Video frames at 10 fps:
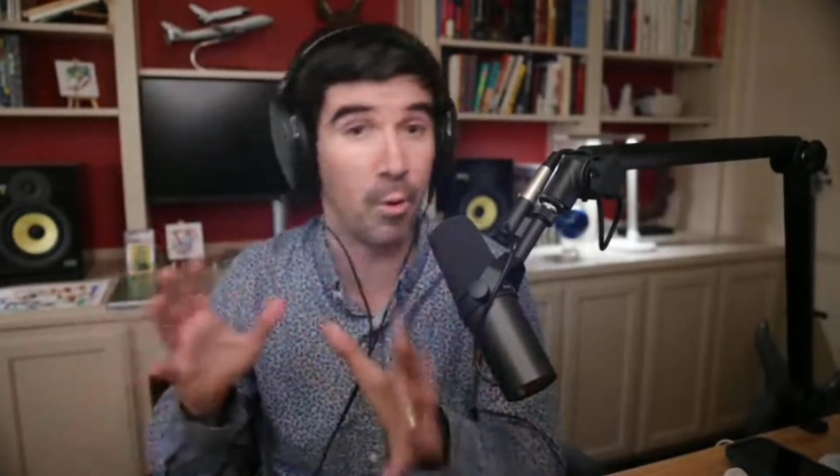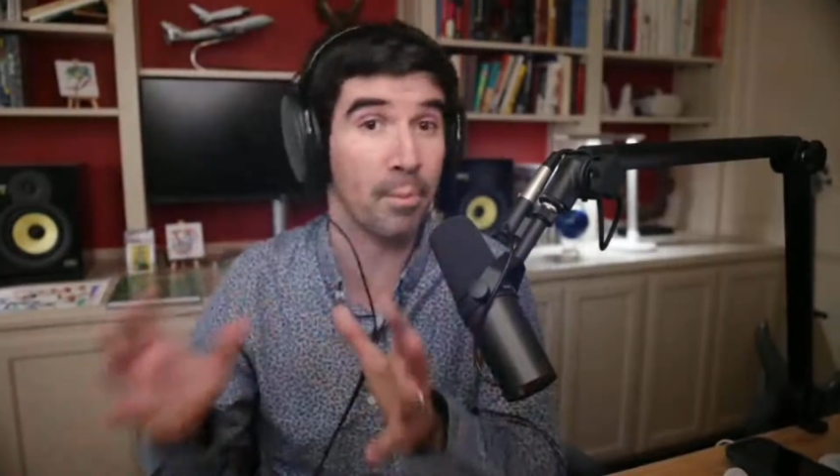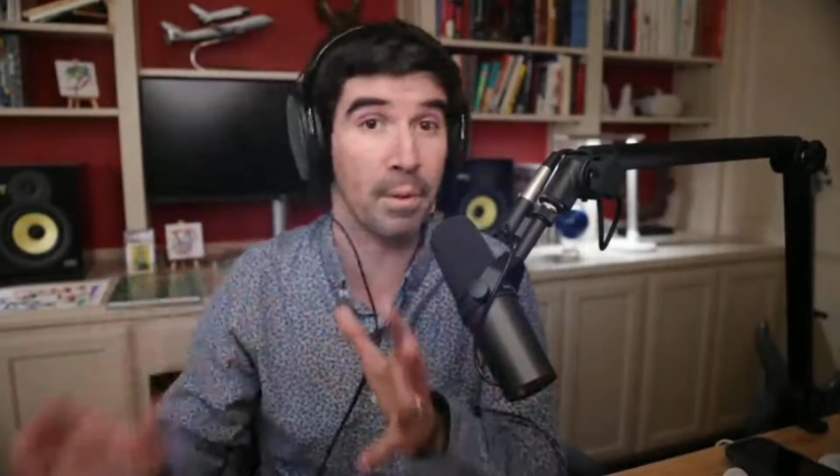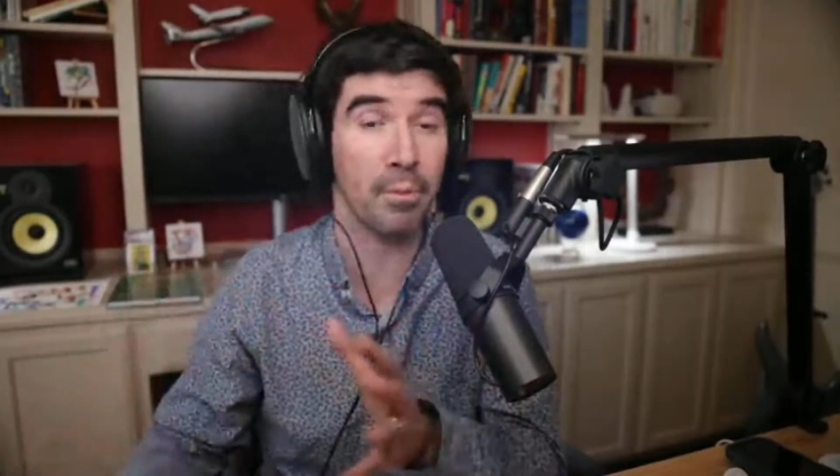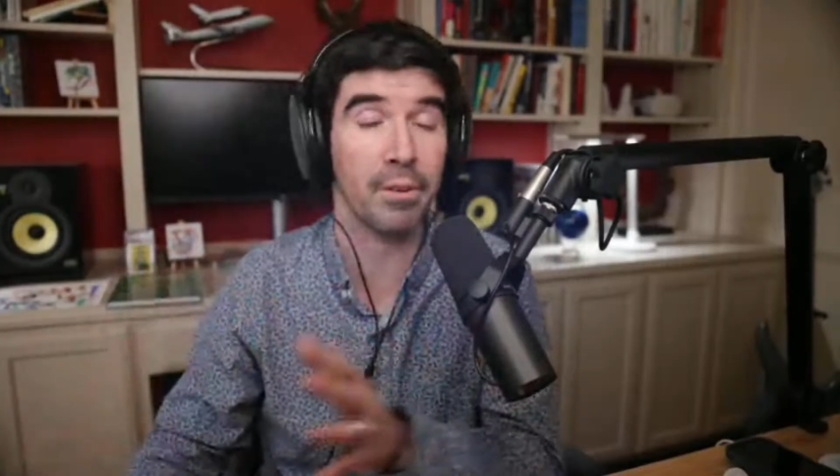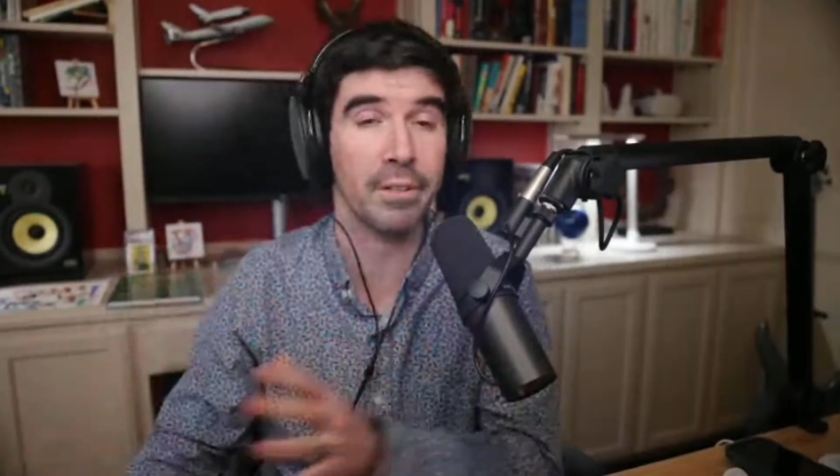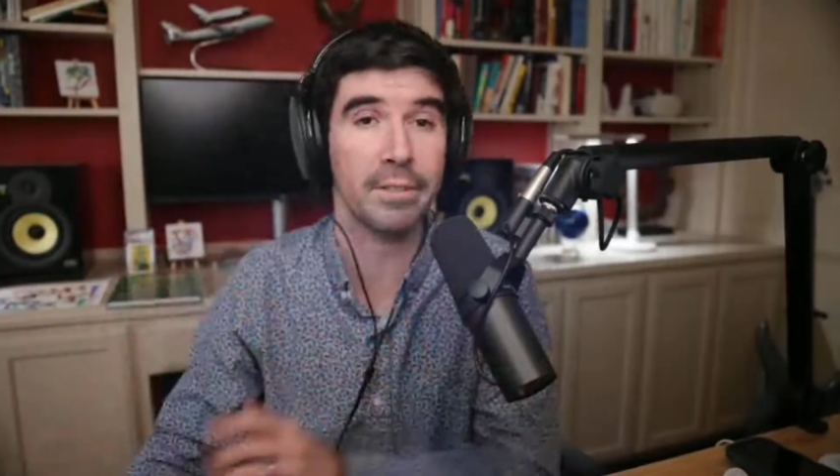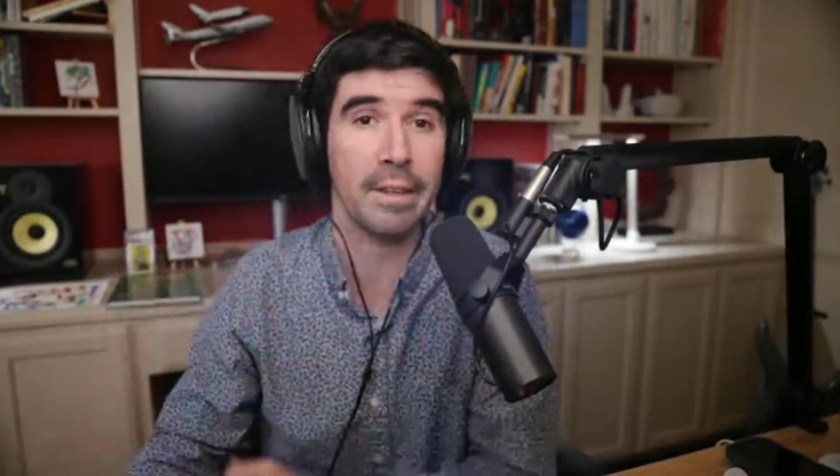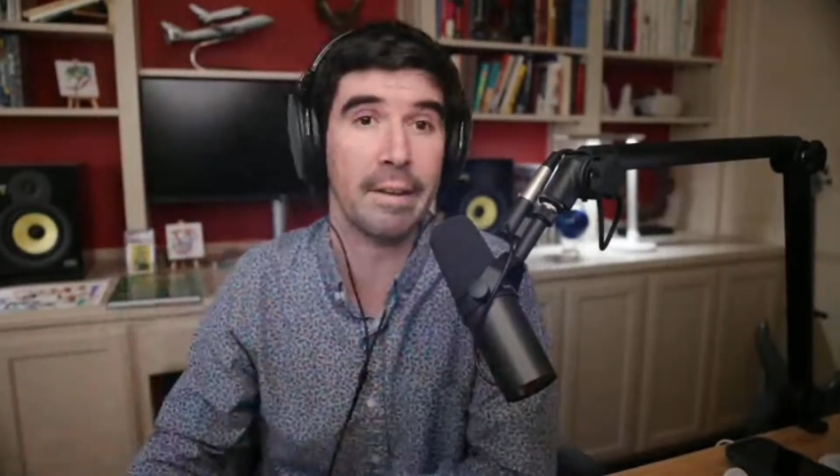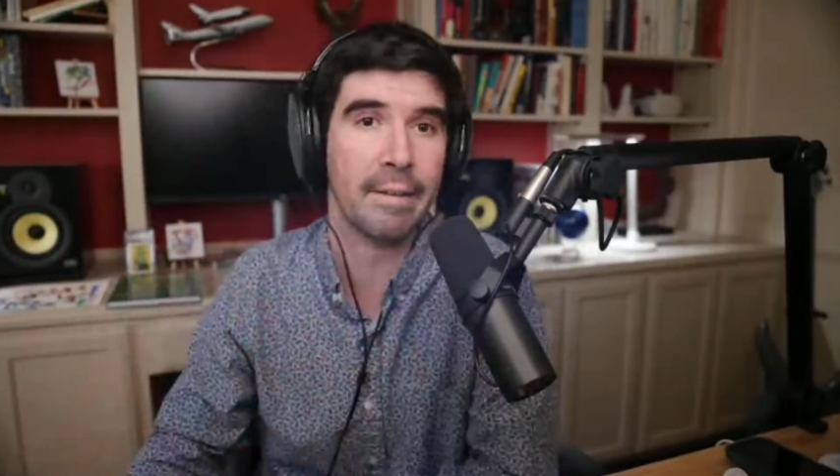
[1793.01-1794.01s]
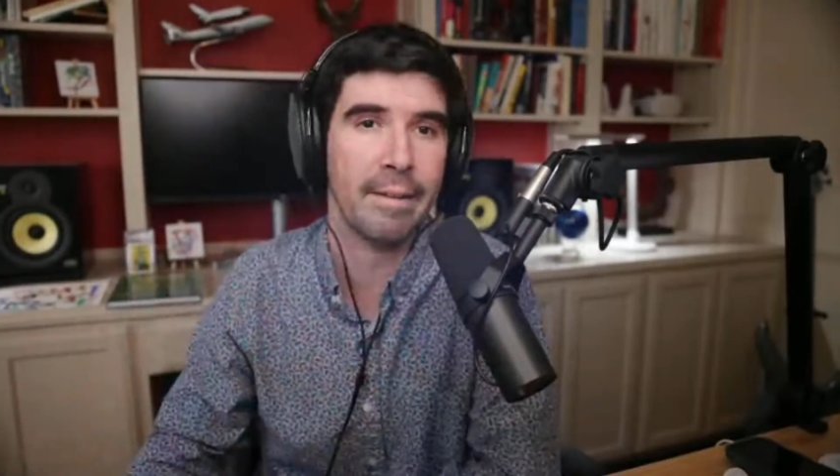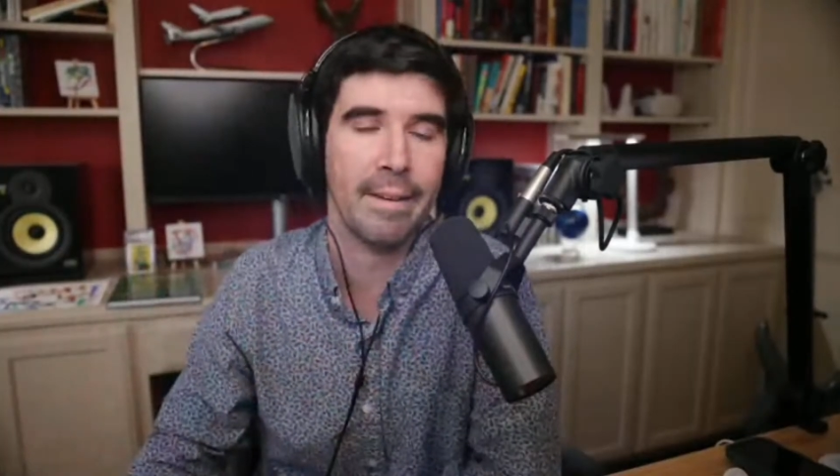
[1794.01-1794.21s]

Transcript: what people are seeing.